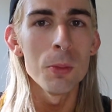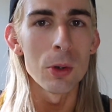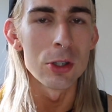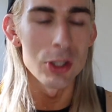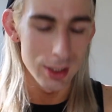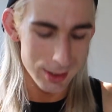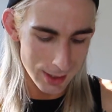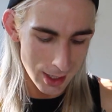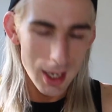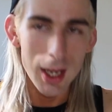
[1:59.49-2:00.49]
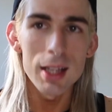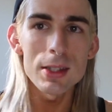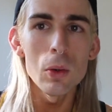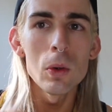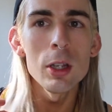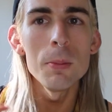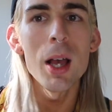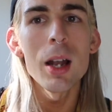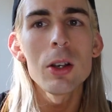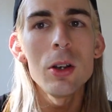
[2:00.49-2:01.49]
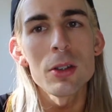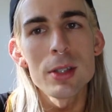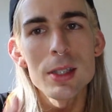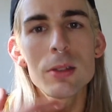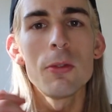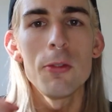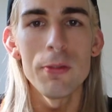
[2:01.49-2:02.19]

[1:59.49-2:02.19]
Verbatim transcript: emotions. It's all about a constant